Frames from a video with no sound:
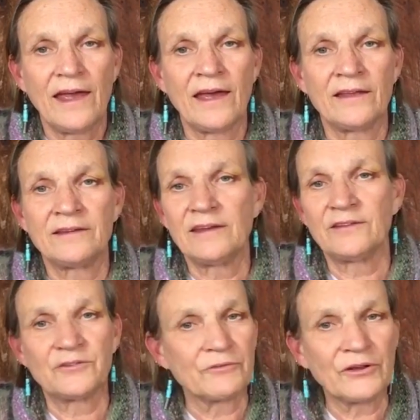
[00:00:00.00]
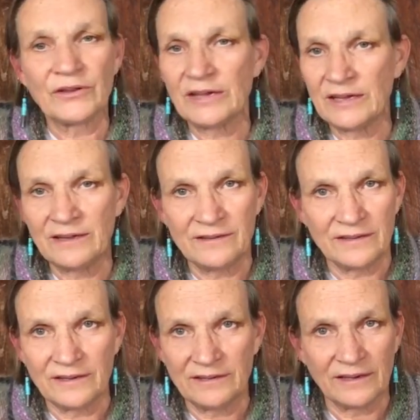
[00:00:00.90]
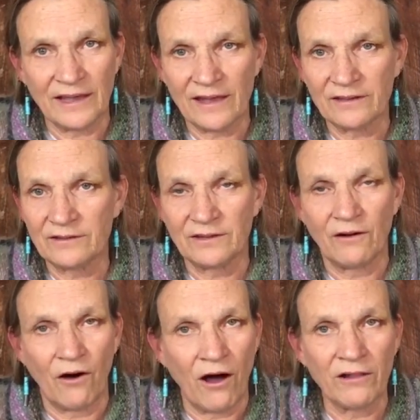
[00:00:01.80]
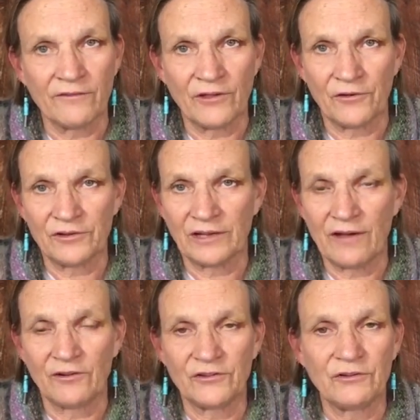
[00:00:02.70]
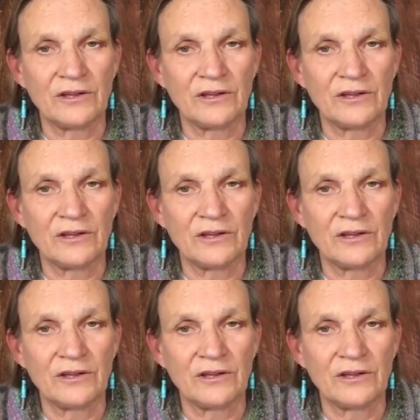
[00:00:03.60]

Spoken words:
And it's really easy to get to all of those levels.